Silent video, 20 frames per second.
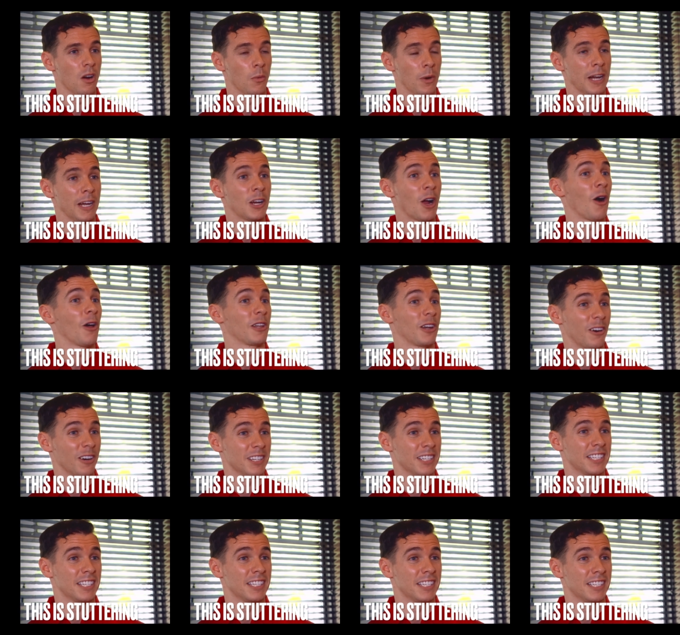we call it
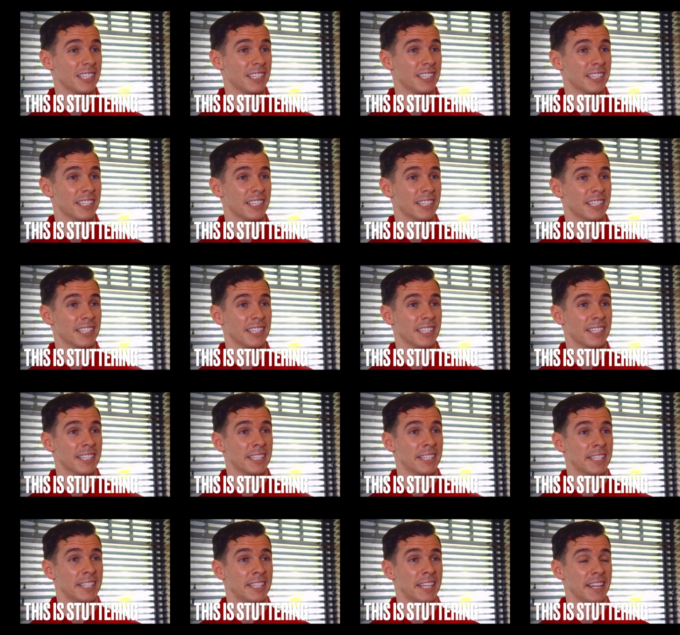our
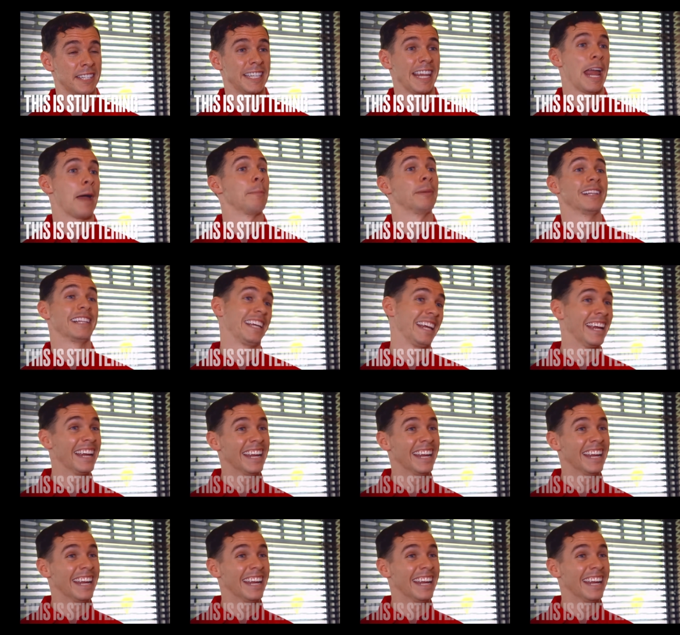family.